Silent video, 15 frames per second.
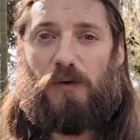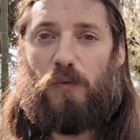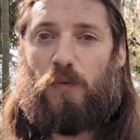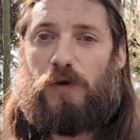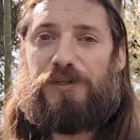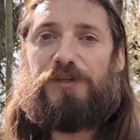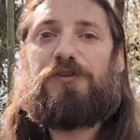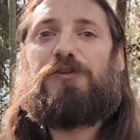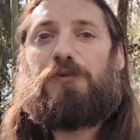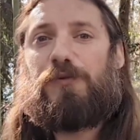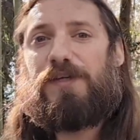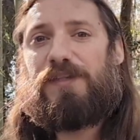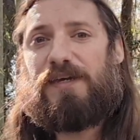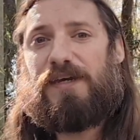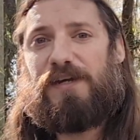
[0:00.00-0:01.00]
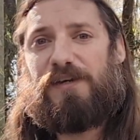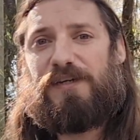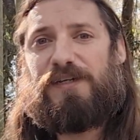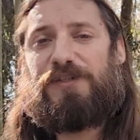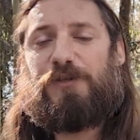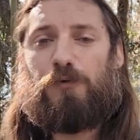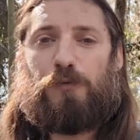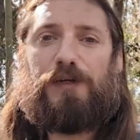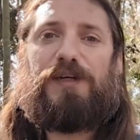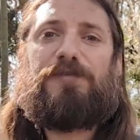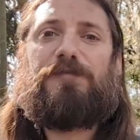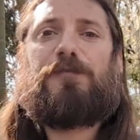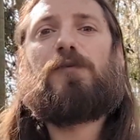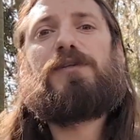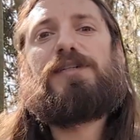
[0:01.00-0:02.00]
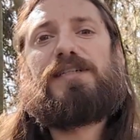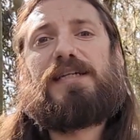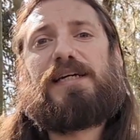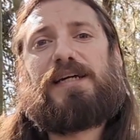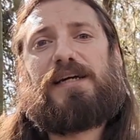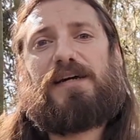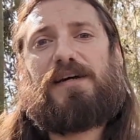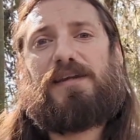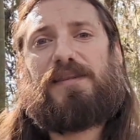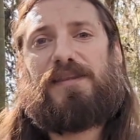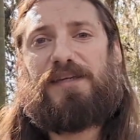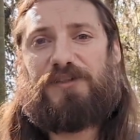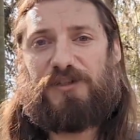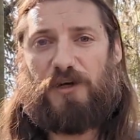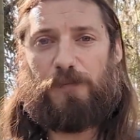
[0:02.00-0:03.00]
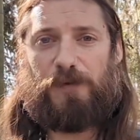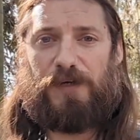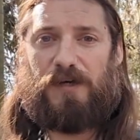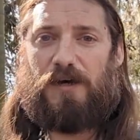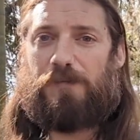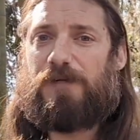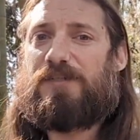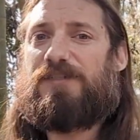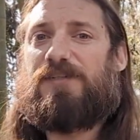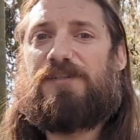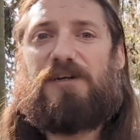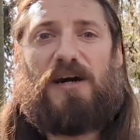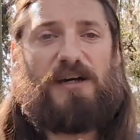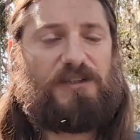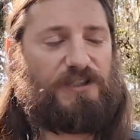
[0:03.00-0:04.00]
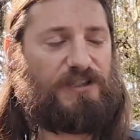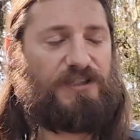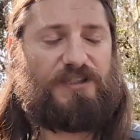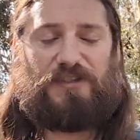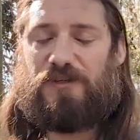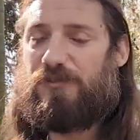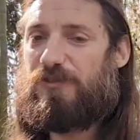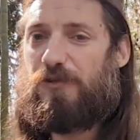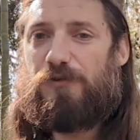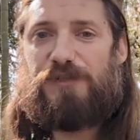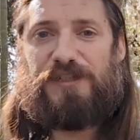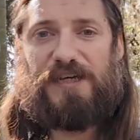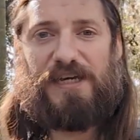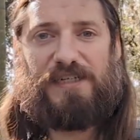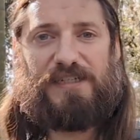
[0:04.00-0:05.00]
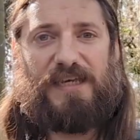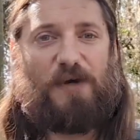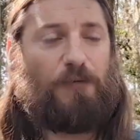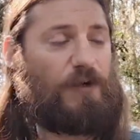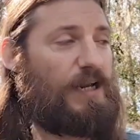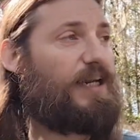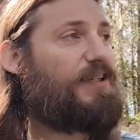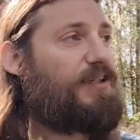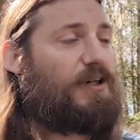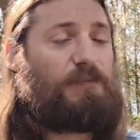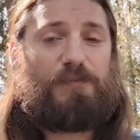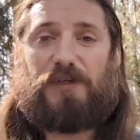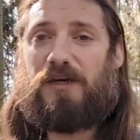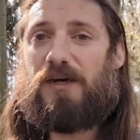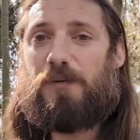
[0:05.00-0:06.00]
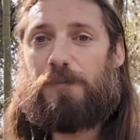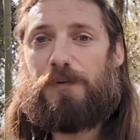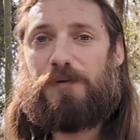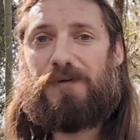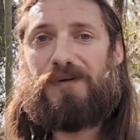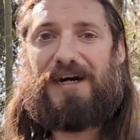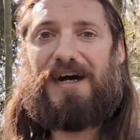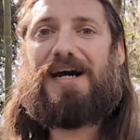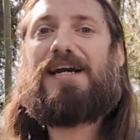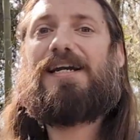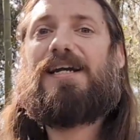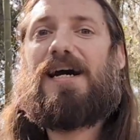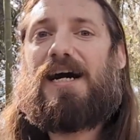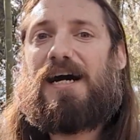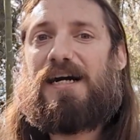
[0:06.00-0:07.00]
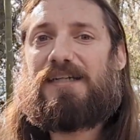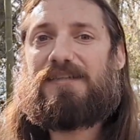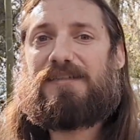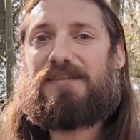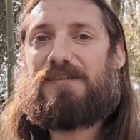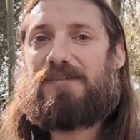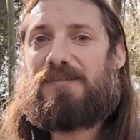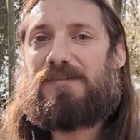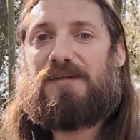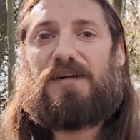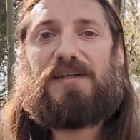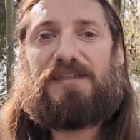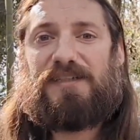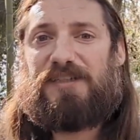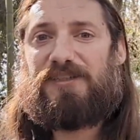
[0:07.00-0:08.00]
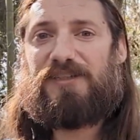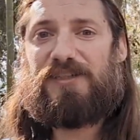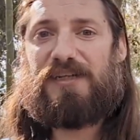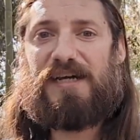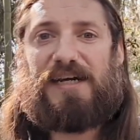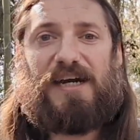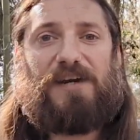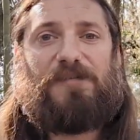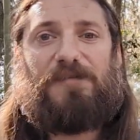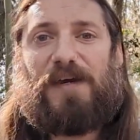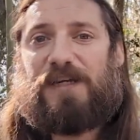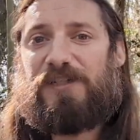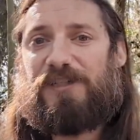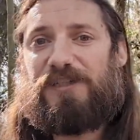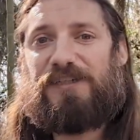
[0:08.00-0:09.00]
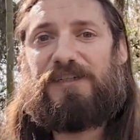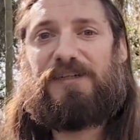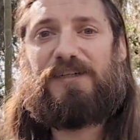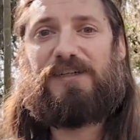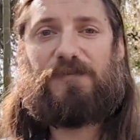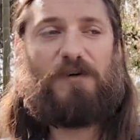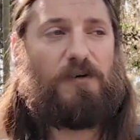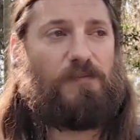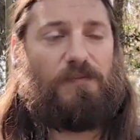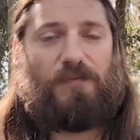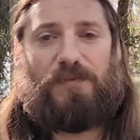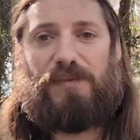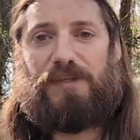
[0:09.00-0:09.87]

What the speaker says: What you're doing there is you're reinforcing the jumping up because the dog just associates that when I jumped up, I got attention, I got affection from